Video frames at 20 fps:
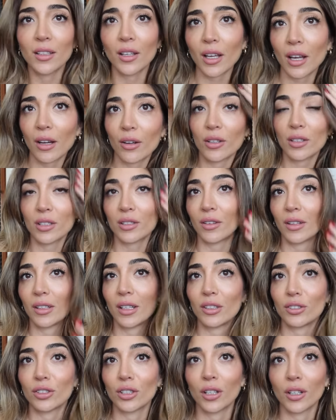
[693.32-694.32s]
look how good this
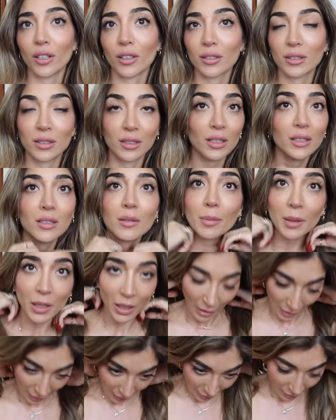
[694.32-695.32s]
foundation looks. It's been
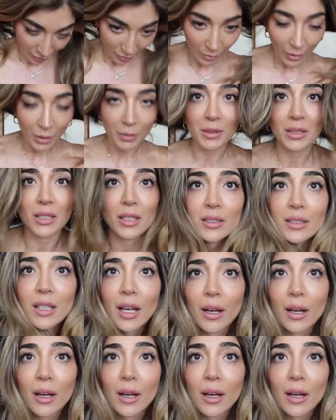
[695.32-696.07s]
like maybe 6